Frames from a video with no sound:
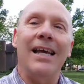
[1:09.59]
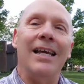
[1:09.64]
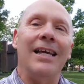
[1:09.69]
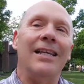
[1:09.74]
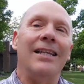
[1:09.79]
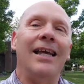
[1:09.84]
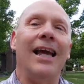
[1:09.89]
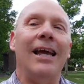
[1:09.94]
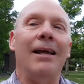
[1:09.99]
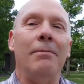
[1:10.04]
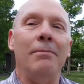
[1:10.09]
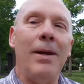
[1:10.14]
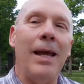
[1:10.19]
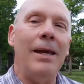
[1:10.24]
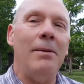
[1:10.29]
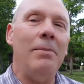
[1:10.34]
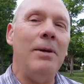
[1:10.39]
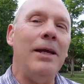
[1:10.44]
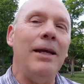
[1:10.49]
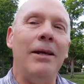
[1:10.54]
that
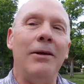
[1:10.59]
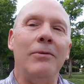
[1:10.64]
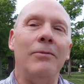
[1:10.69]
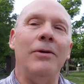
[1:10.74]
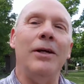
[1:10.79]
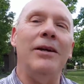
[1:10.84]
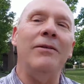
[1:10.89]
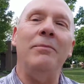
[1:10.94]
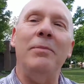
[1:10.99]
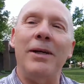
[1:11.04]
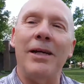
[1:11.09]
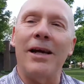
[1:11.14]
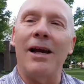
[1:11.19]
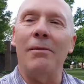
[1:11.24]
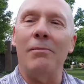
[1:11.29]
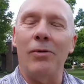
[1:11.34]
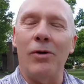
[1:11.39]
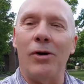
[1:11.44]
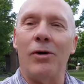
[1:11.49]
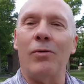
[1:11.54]
maybe we've become
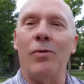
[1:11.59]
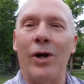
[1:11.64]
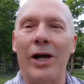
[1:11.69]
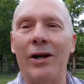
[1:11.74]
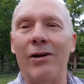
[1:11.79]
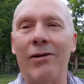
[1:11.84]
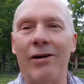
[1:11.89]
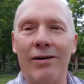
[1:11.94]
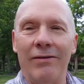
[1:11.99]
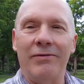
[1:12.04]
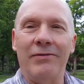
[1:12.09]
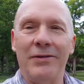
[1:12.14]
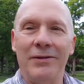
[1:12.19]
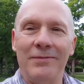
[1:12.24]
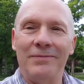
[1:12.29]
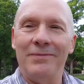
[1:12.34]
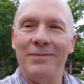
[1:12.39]
more aware of.